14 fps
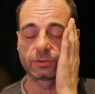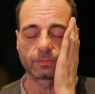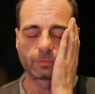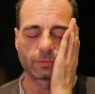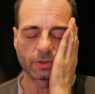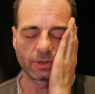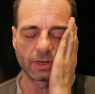
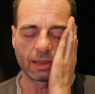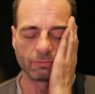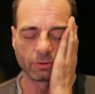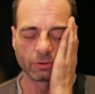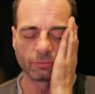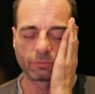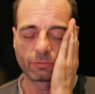the
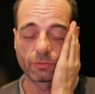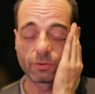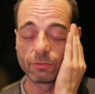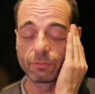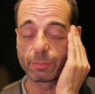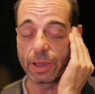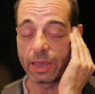level
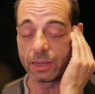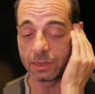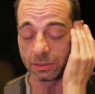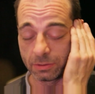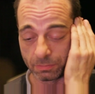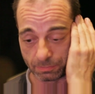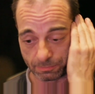of
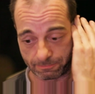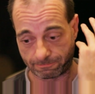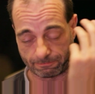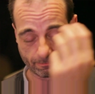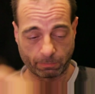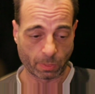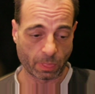pain,
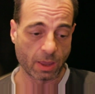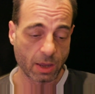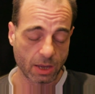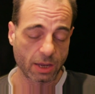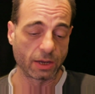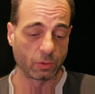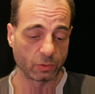
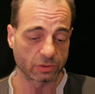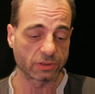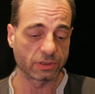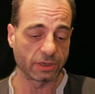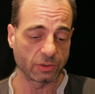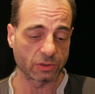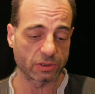it
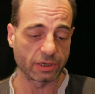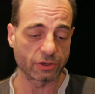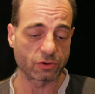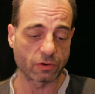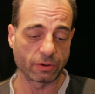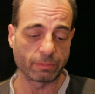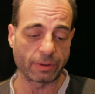was
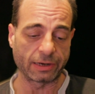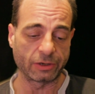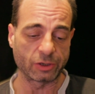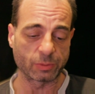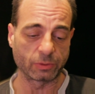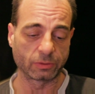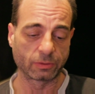literally
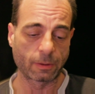unmanageable.